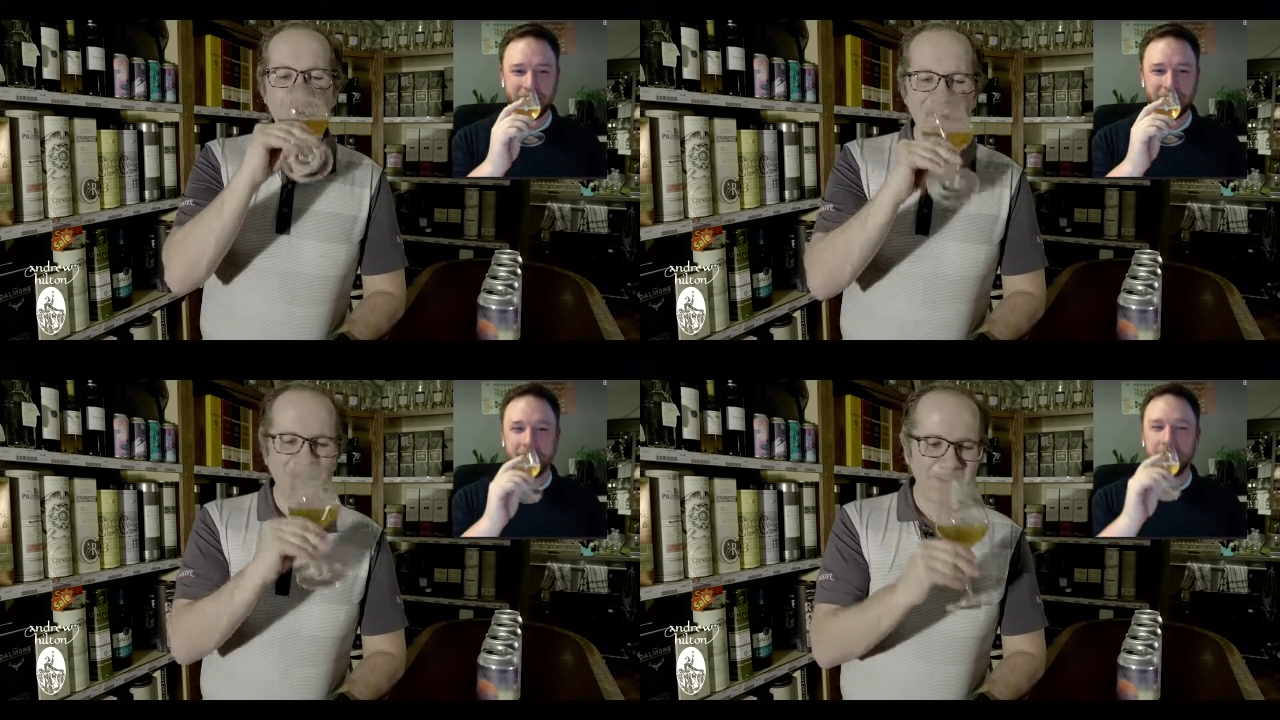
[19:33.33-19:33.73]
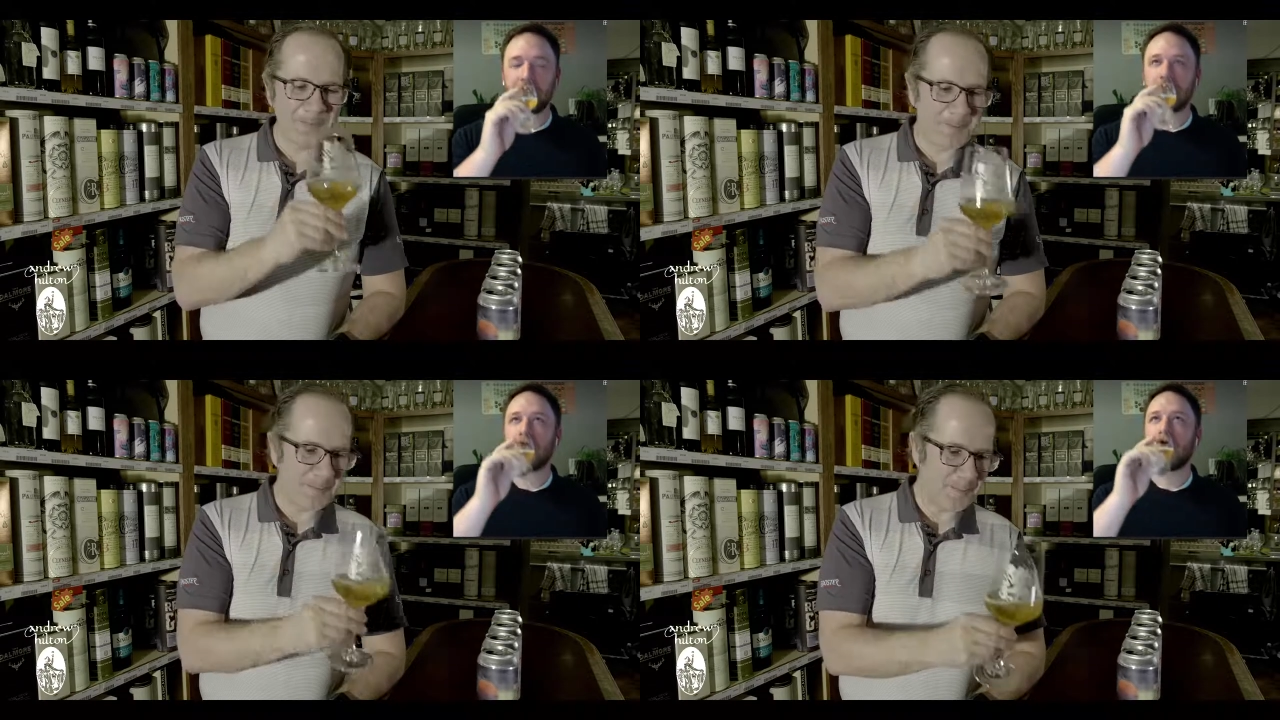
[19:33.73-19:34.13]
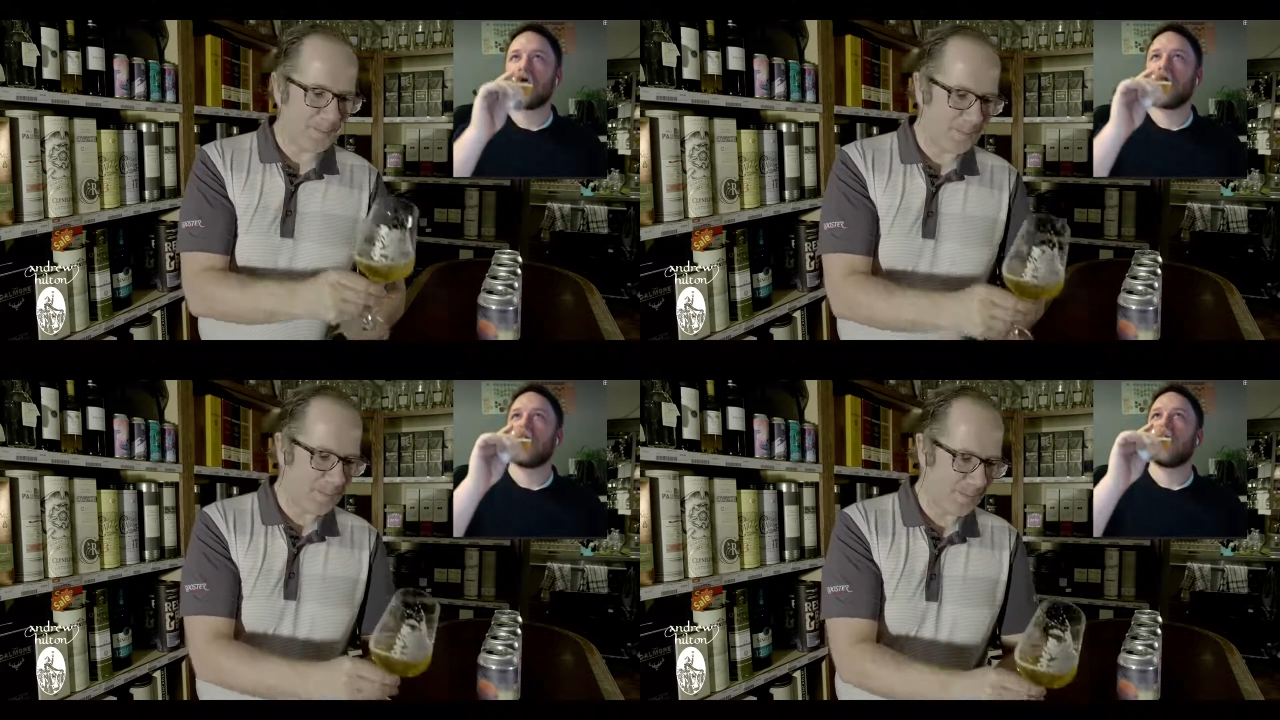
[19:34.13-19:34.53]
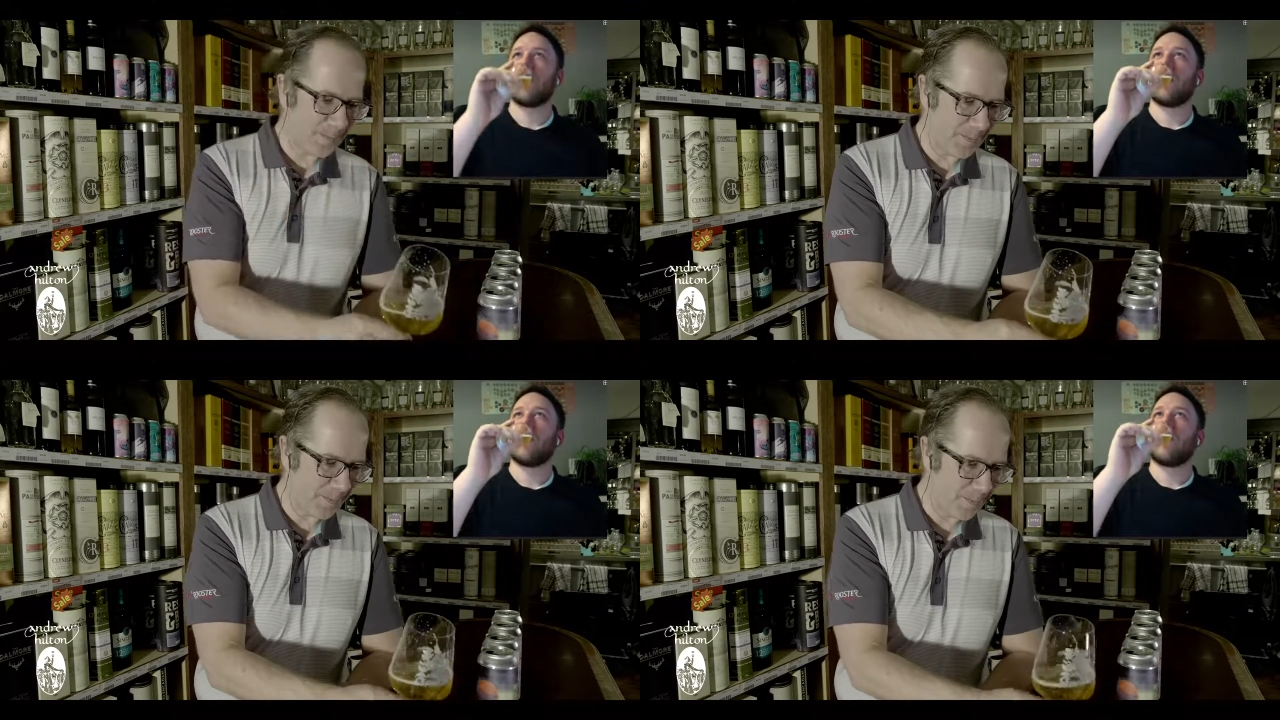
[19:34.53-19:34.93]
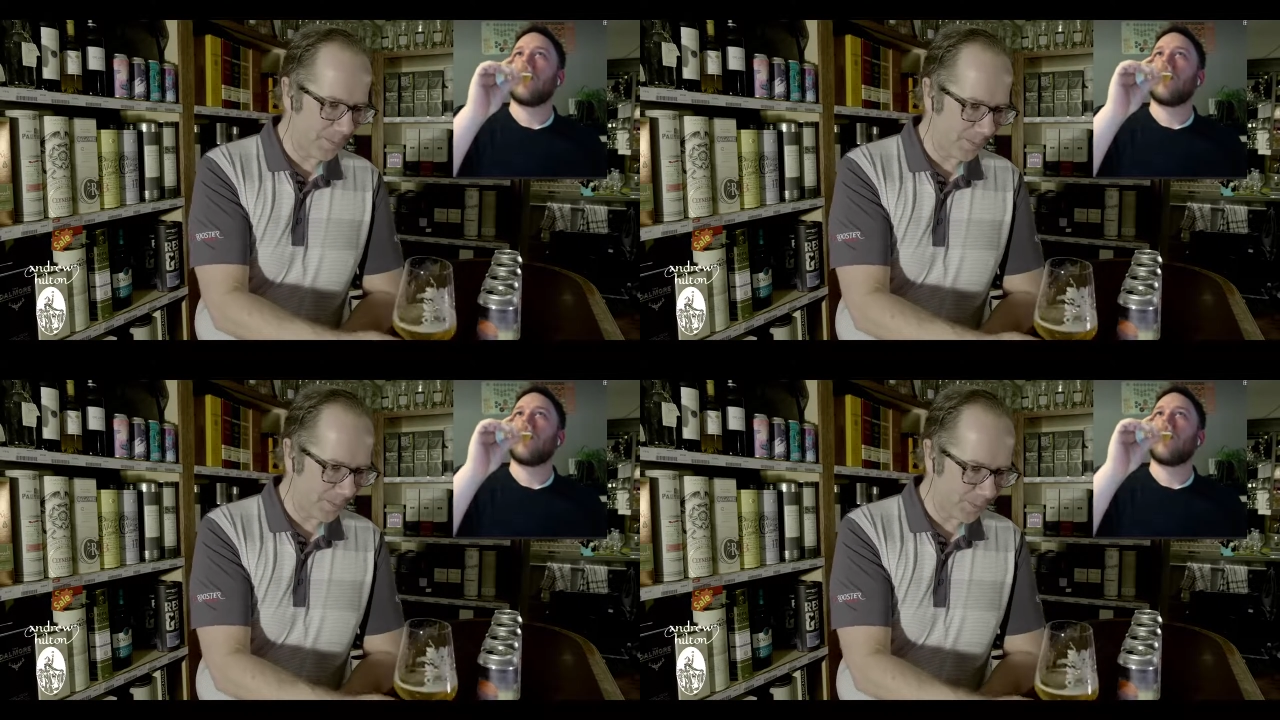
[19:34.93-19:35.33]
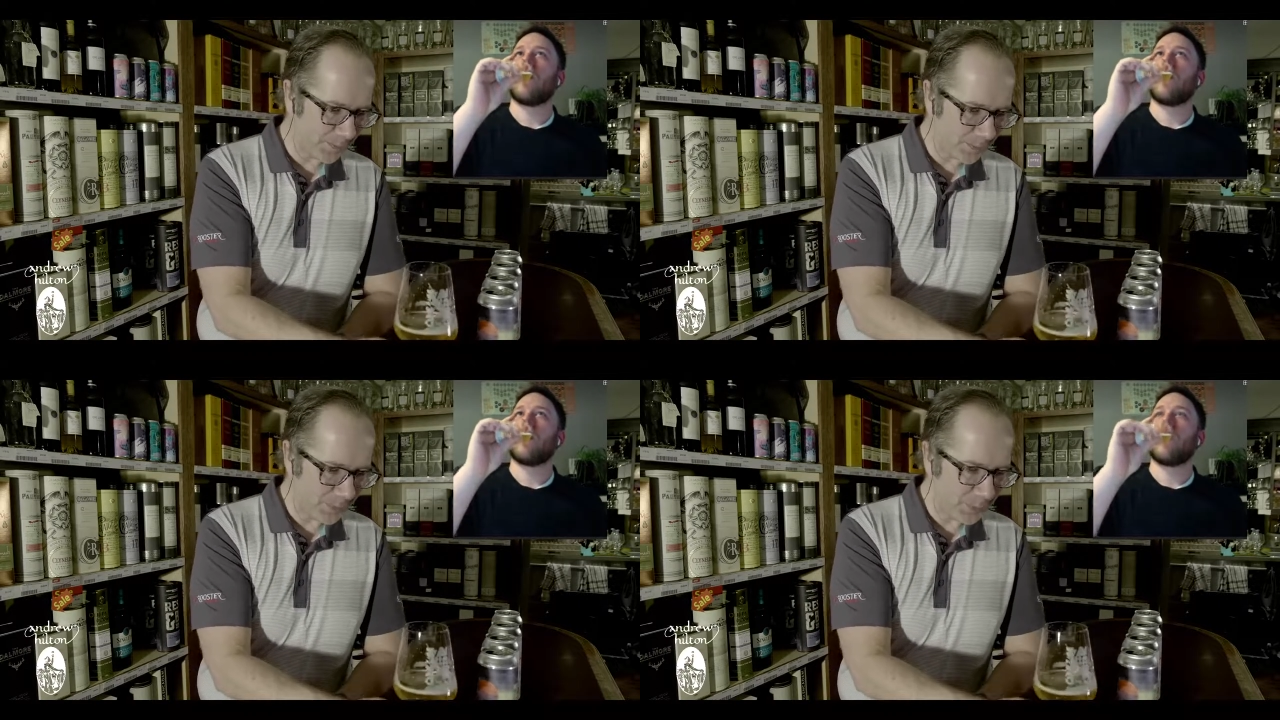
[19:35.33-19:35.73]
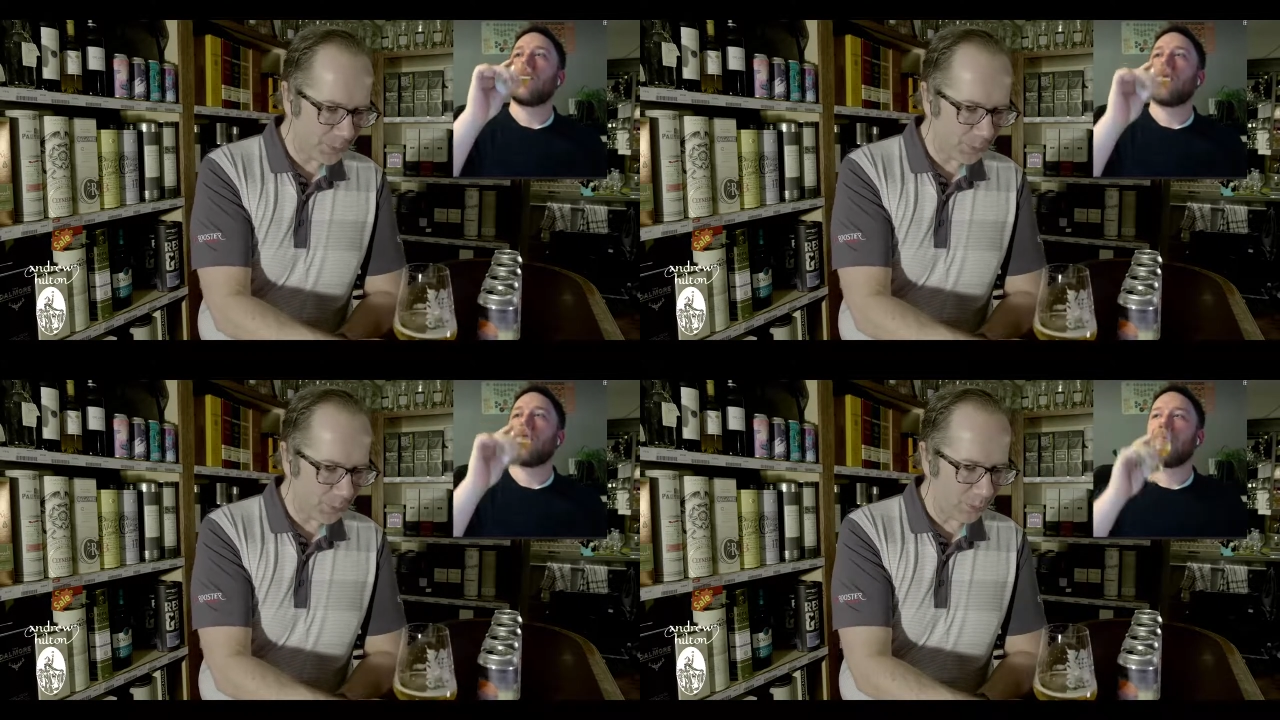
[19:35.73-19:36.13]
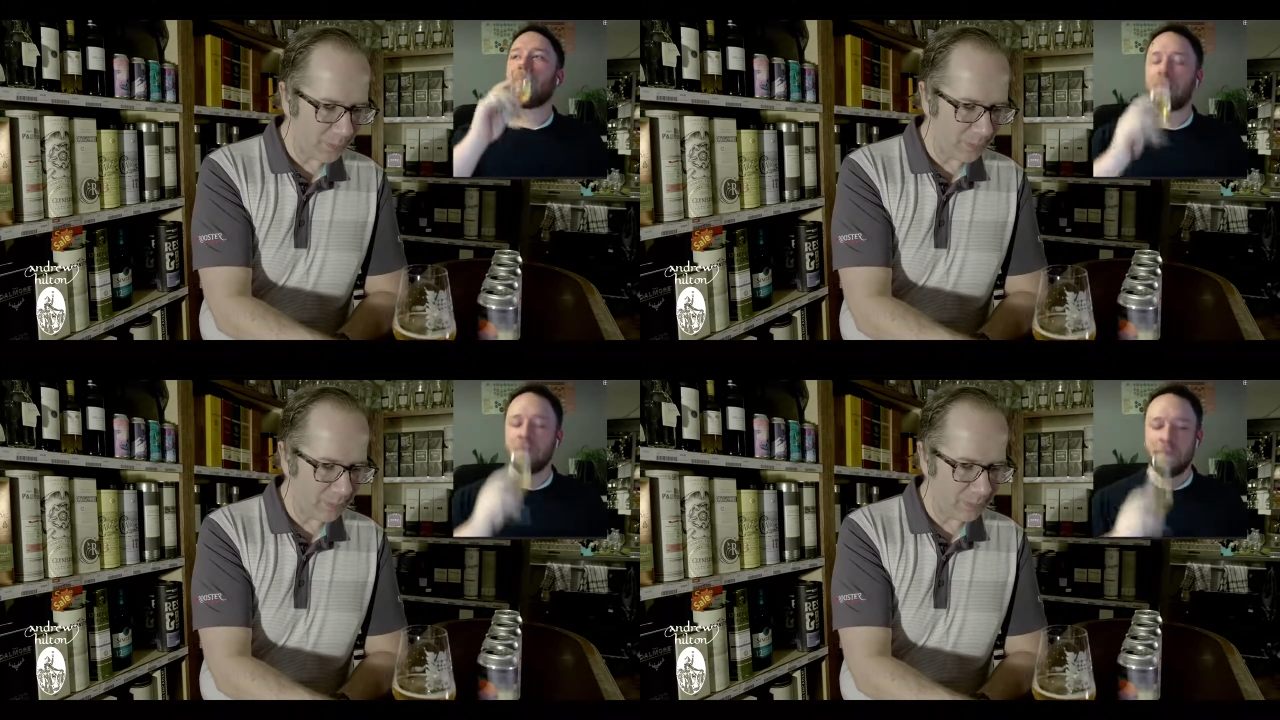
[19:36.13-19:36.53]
Nobody speaks.